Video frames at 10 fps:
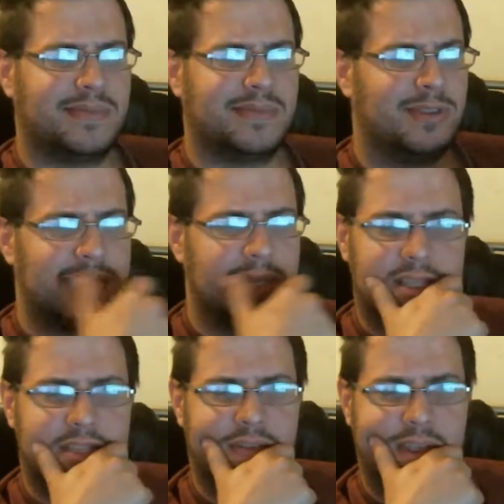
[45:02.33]
was he
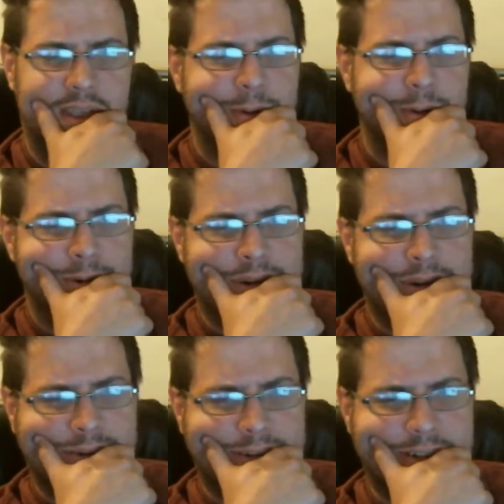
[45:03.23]
much of a heel,
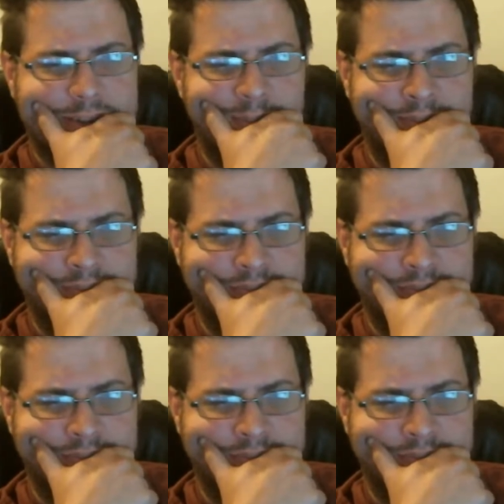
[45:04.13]
really?